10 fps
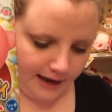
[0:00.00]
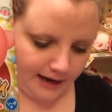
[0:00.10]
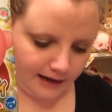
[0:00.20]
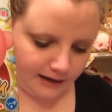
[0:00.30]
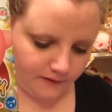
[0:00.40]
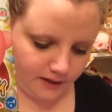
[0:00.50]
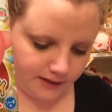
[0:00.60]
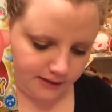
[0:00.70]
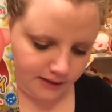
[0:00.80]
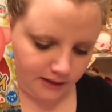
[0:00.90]
And
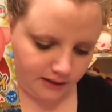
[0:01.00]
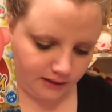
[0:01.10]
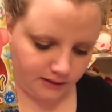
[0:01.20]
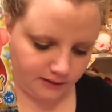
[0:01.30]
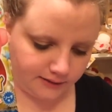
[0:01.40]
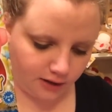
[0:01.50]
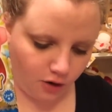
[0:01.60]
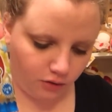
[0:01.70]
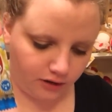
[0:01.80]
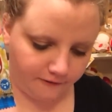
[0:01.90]
this is
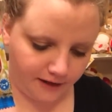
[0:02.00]
cola